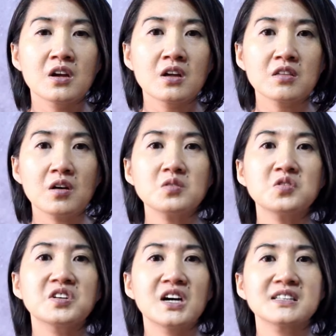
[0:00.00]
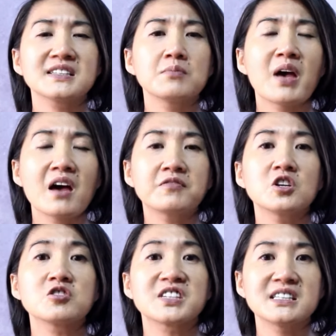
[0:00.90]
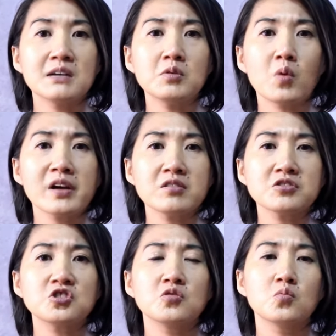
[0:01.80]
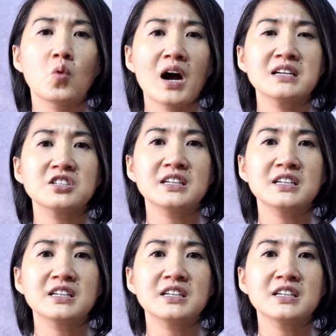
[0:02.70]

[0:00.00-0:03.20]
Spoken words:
Though to cut some heavier stem wires, you want to